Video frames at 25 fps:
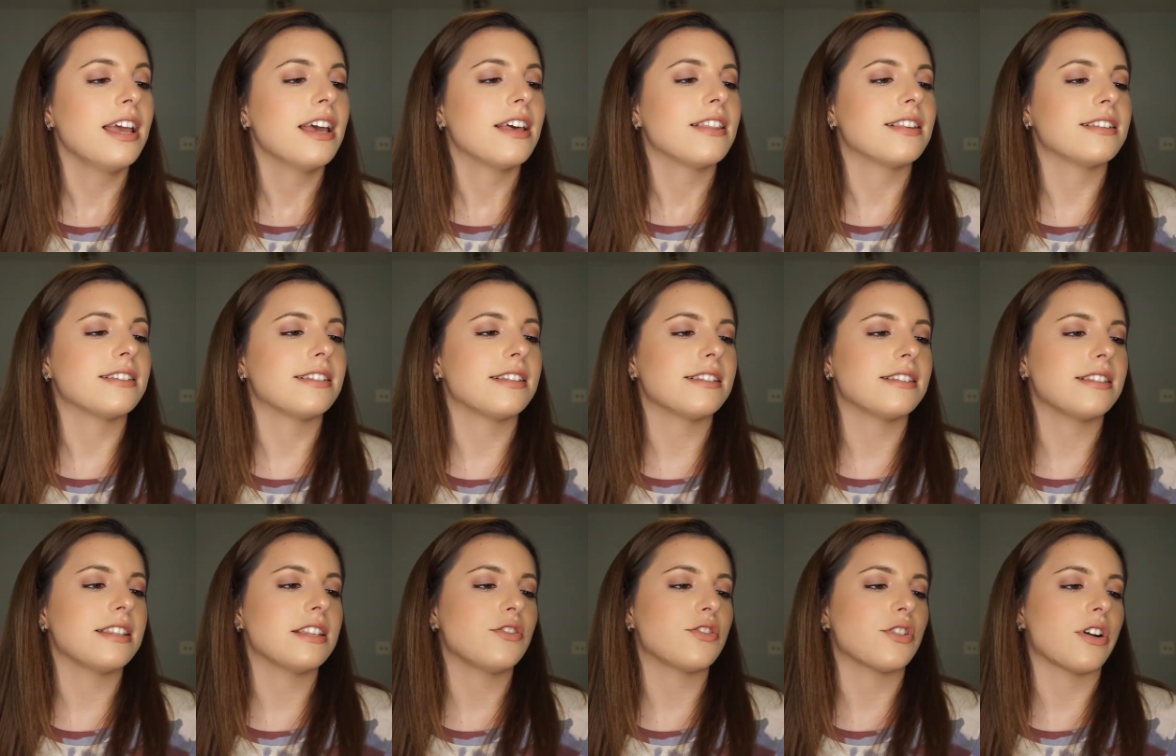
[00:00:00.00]
This is
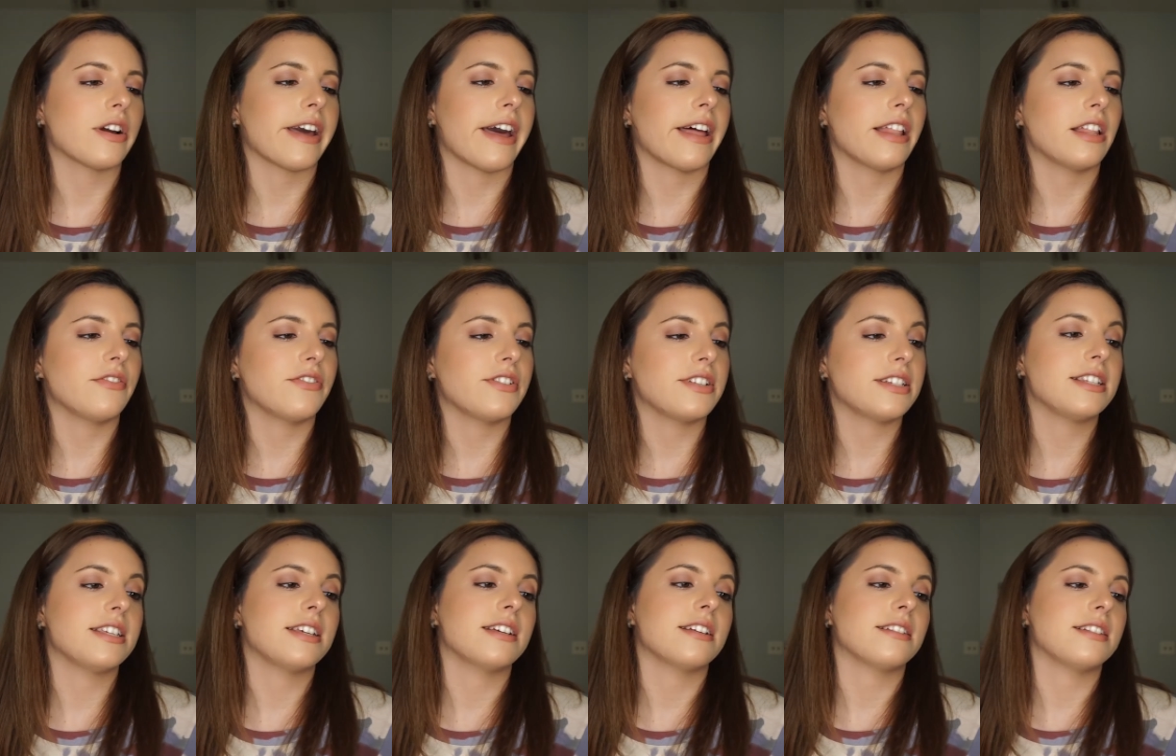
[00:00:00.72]
the Drunk Elephant
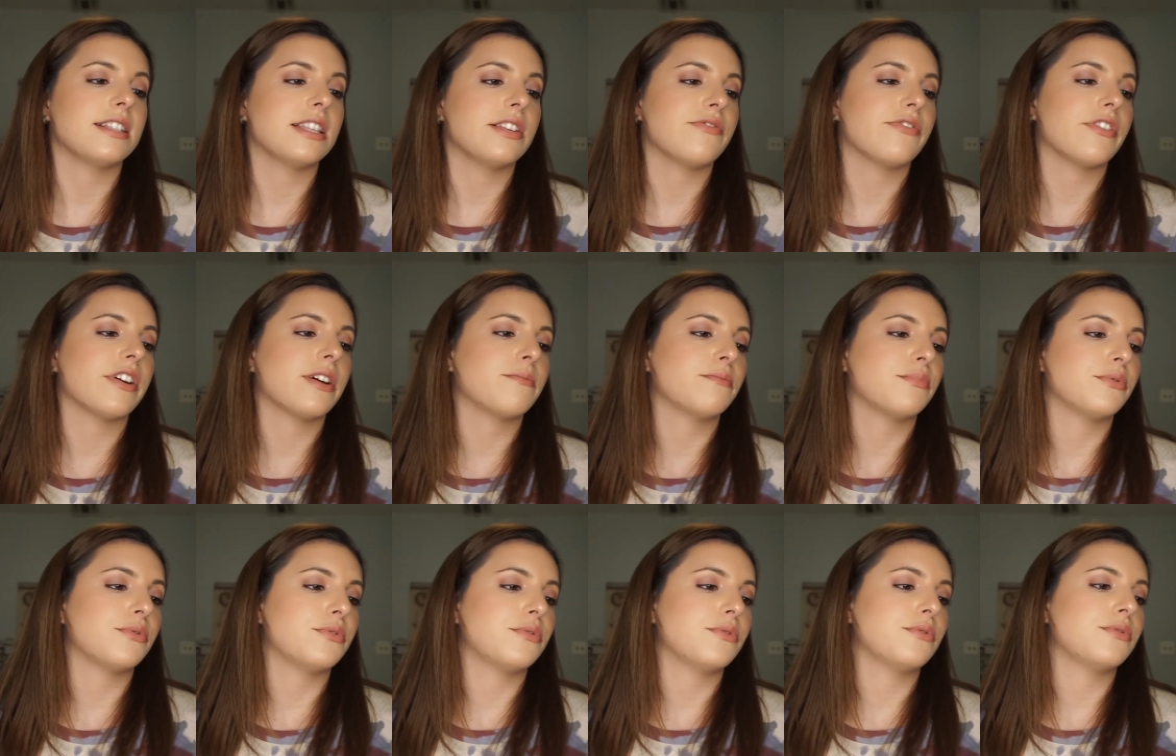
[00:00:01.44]
TLC
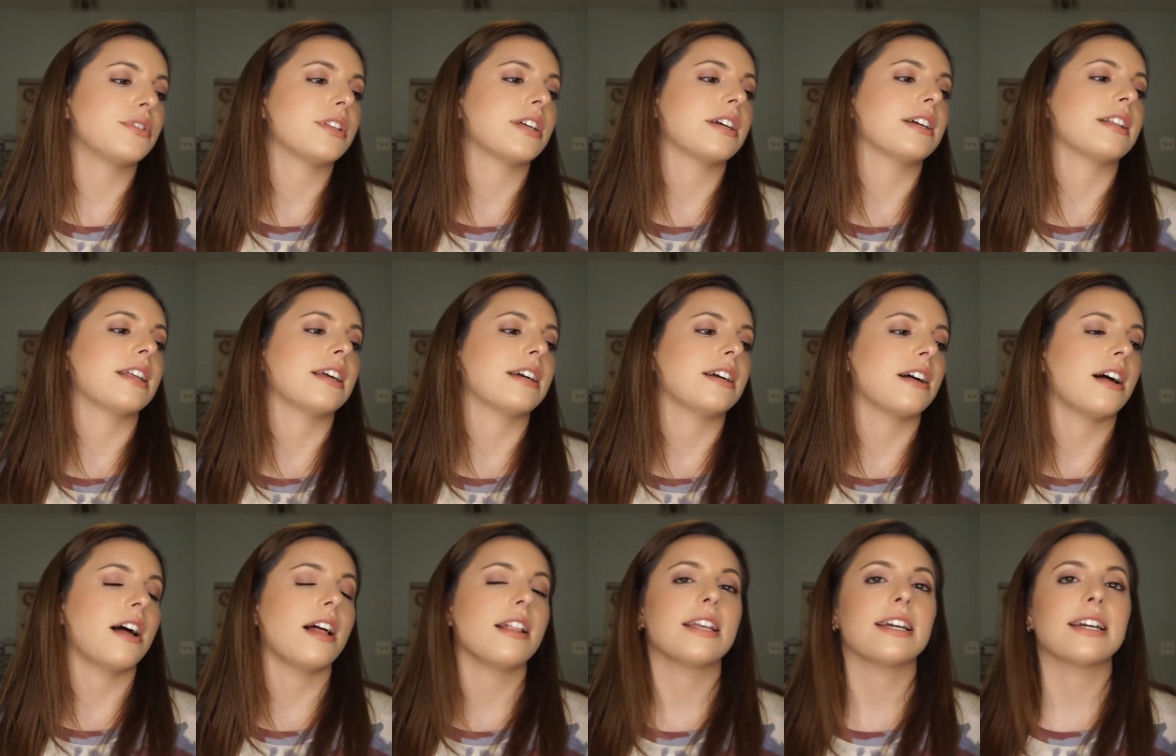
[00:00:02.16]
Framboos
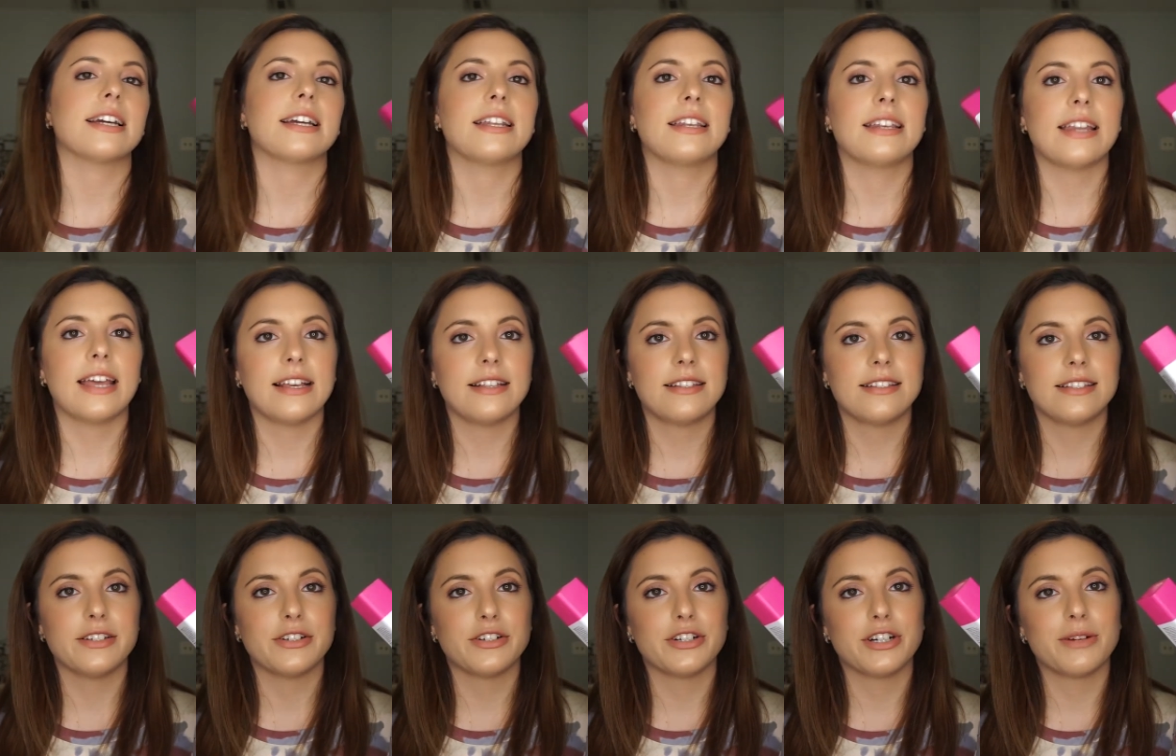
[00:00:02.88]
Glycolic Night
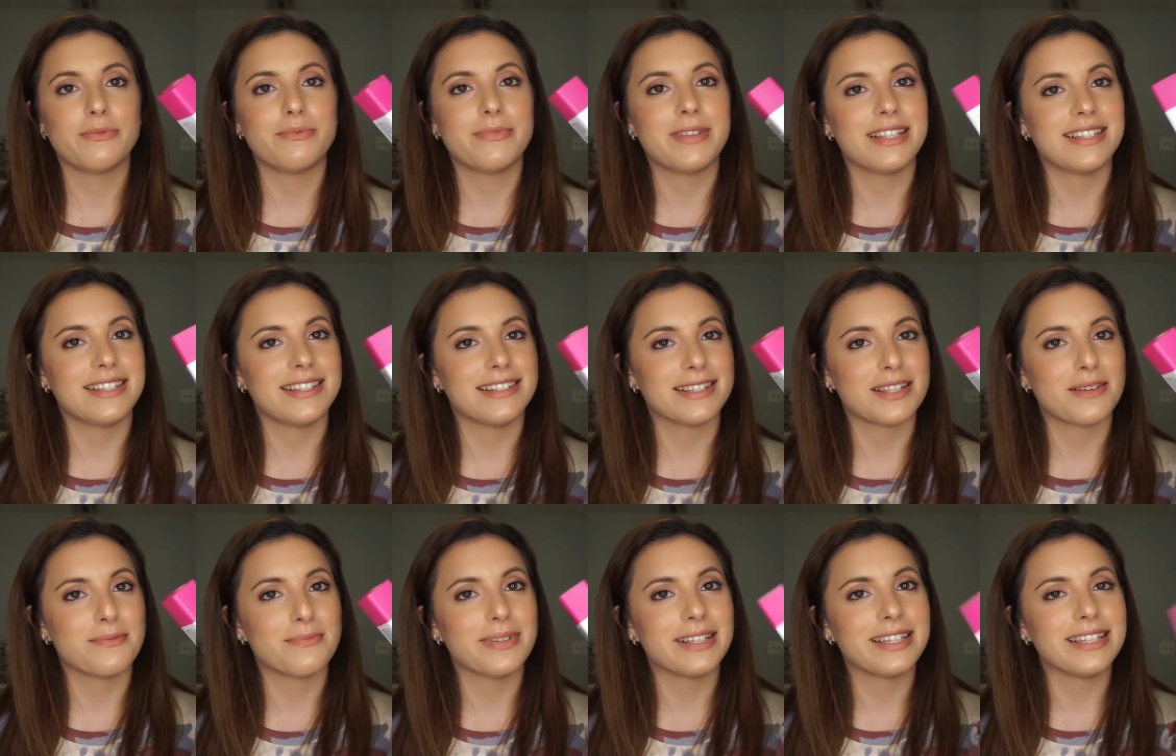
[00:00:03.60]
Serum. This is
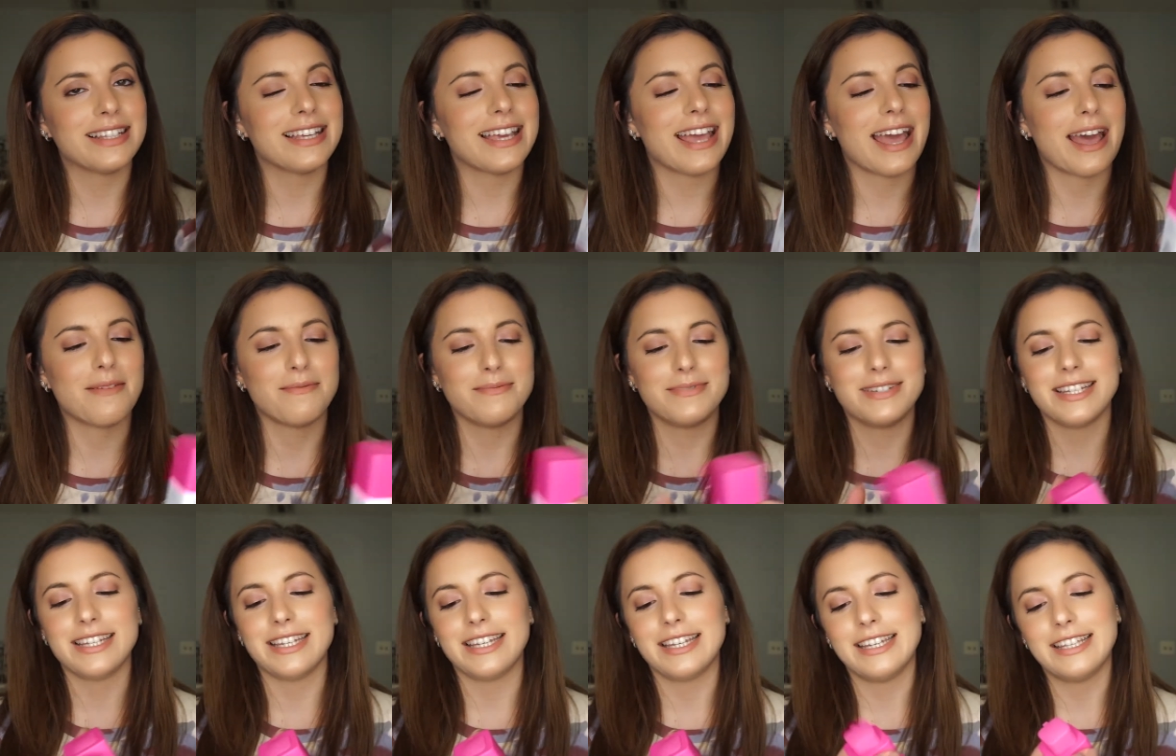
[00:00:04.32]
completely
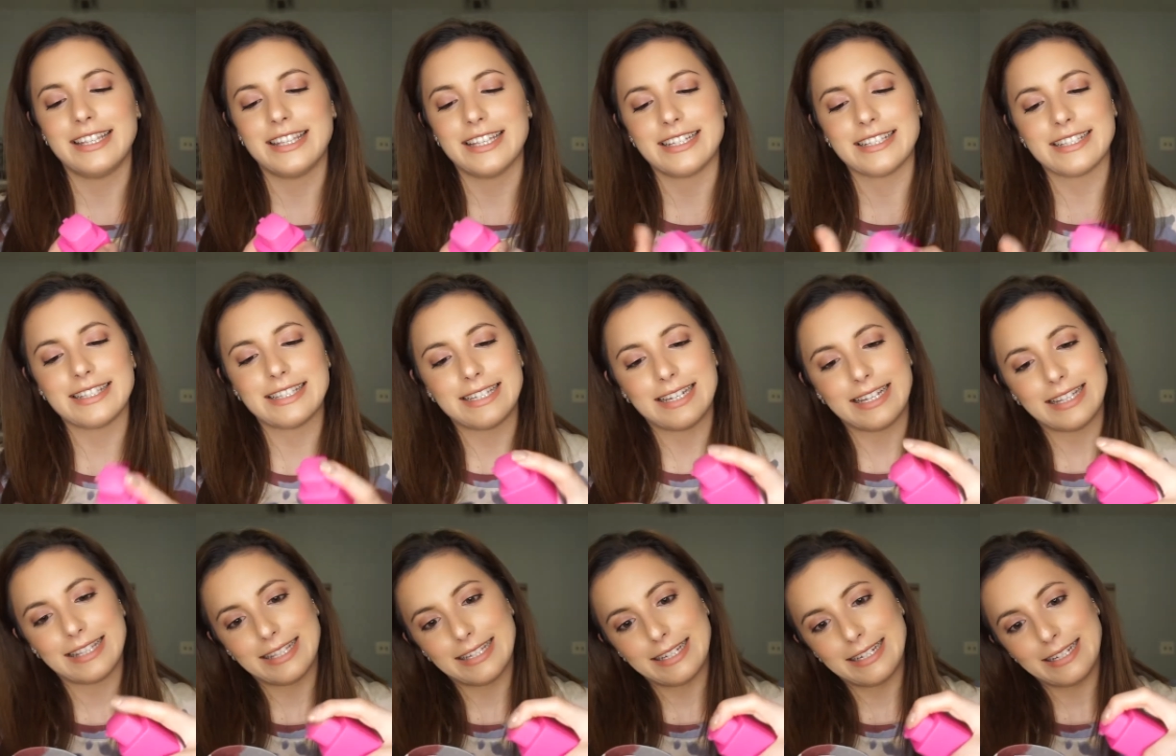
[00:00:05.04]
empty. There's
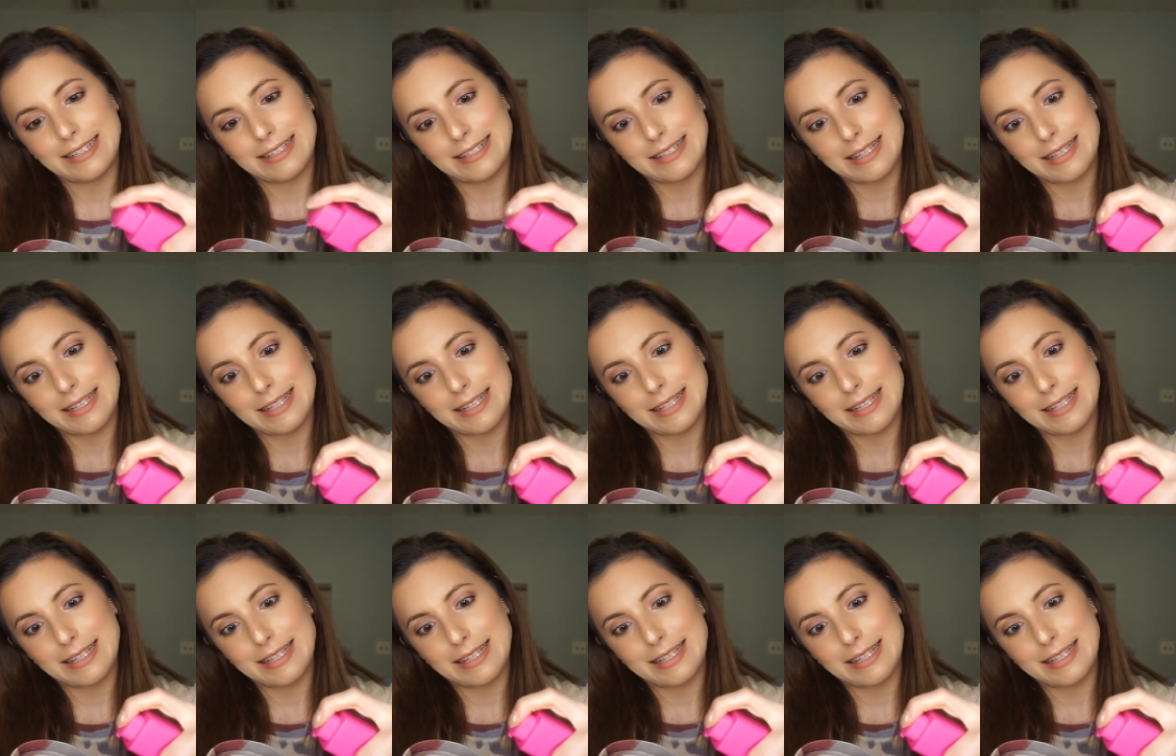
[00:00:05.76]
nothing else